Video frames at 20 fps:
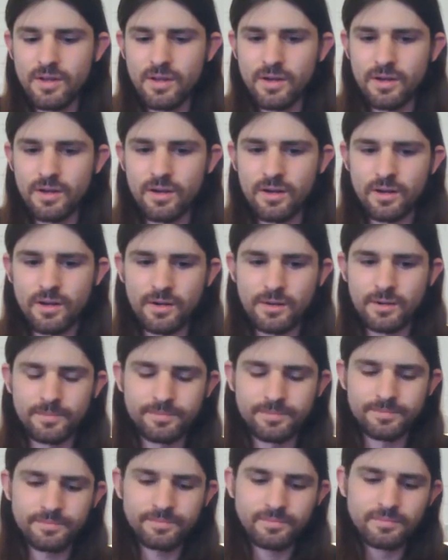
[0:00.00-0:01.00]
And
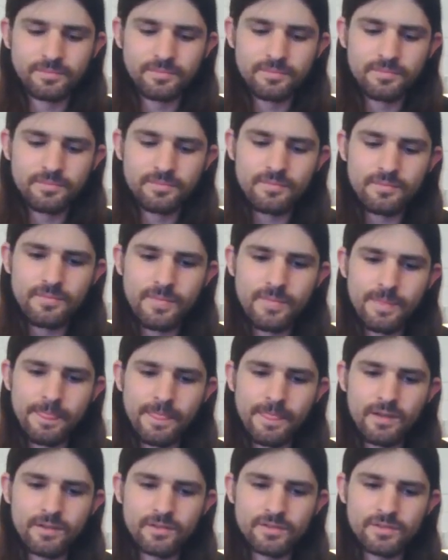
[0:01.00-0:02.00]

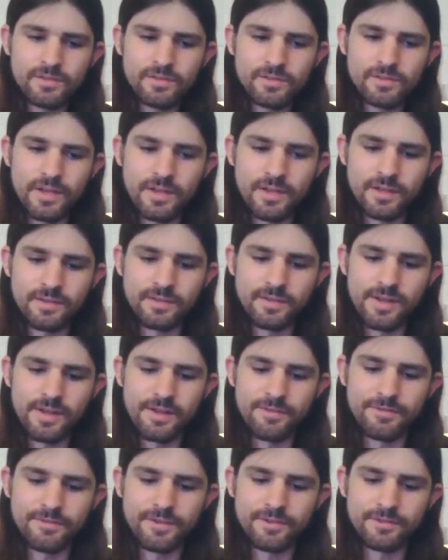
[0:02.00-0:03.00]
if
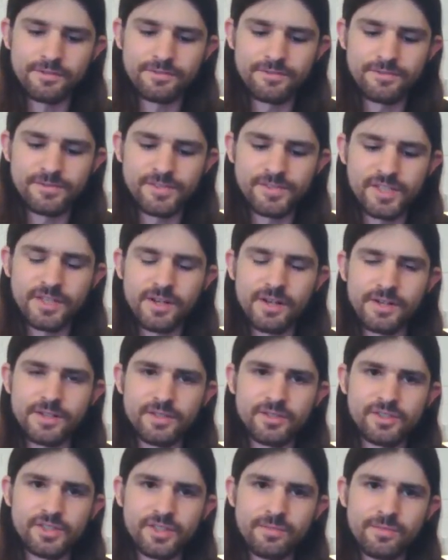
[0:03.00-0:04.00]
you've seen on
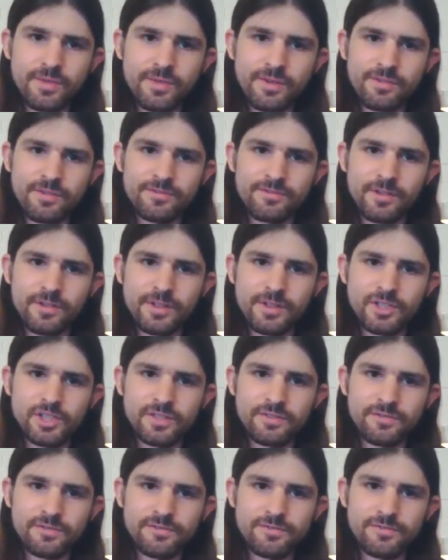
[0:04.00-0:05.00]
YouTube the footage of
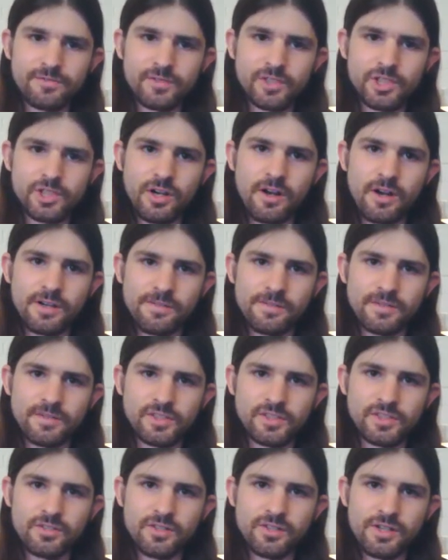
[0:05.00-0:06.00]
Sean in the
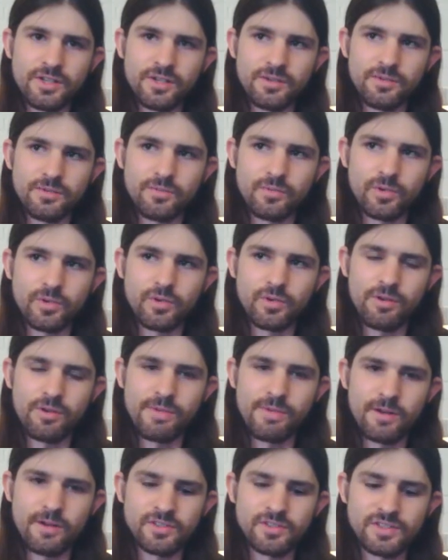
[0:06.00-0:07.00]
studio recording
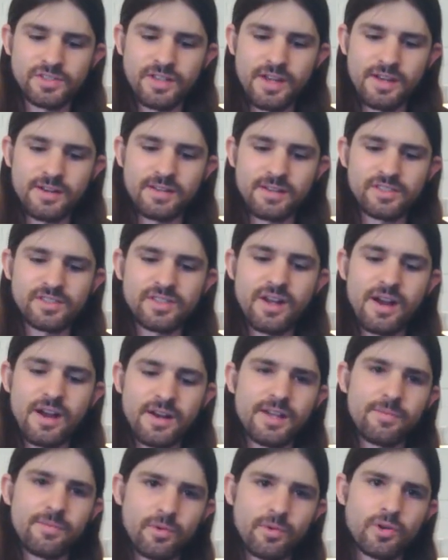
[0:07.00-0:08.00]
Powers of 10, it's not him
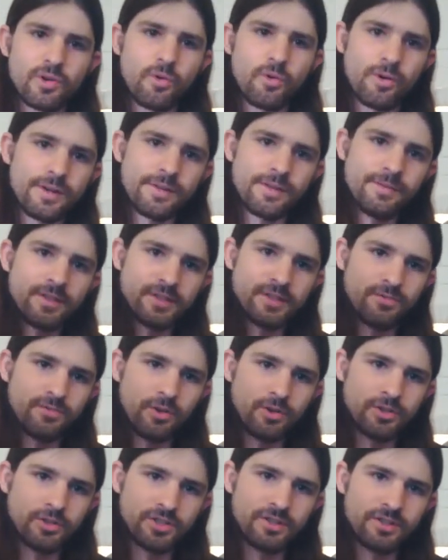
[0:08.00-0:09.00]
recording this
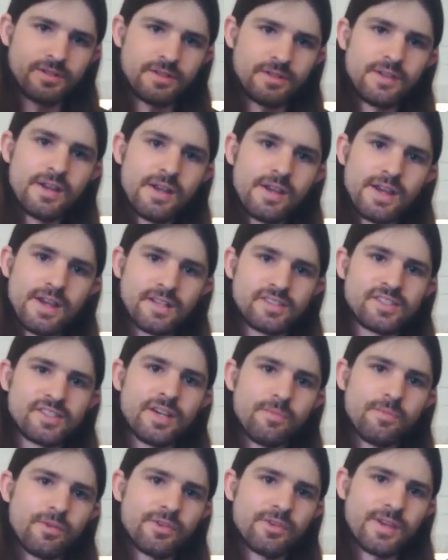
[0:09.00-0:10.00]
version. It's him
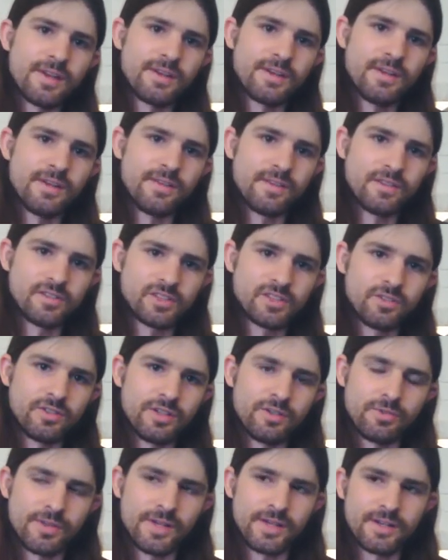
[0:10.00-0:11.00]
with in the studio with
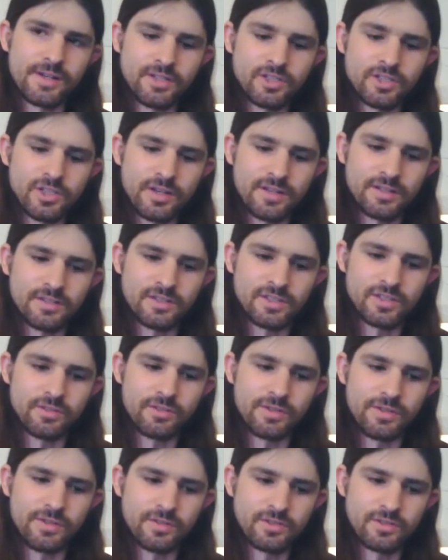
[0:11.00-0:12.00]
Andy Johns doing
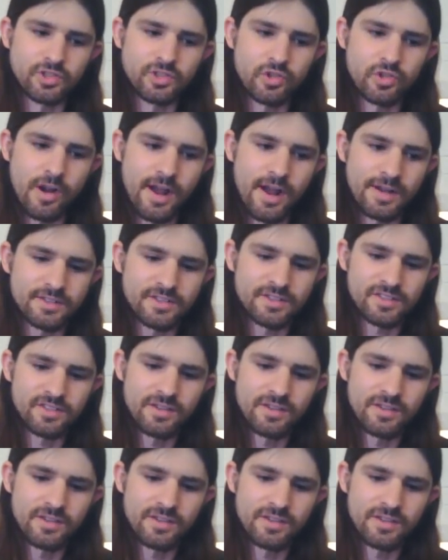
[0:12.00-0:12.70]
those tracks.